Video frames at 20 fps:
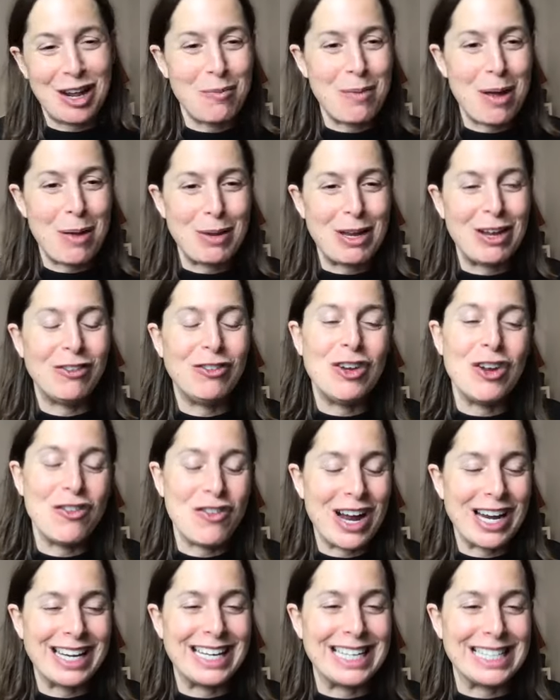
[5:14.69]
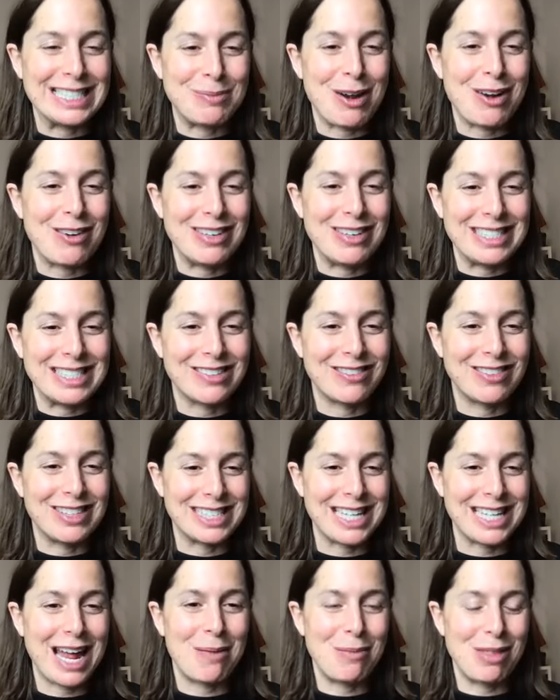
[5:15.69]
maybe if you've had an experience of the
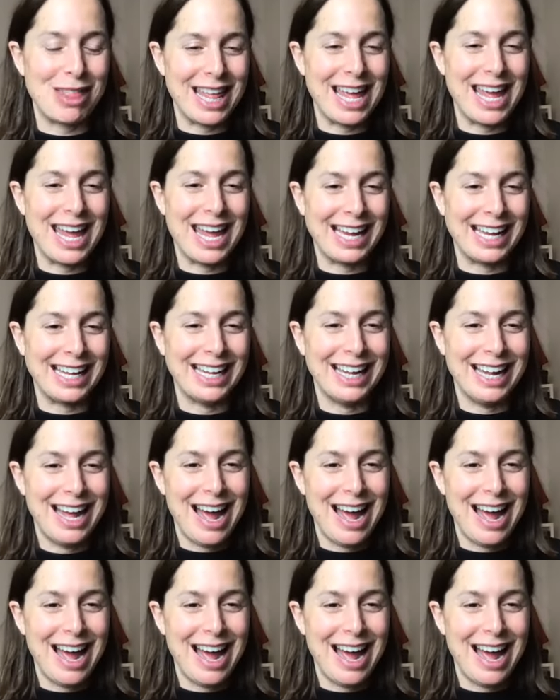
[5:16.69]
same thing.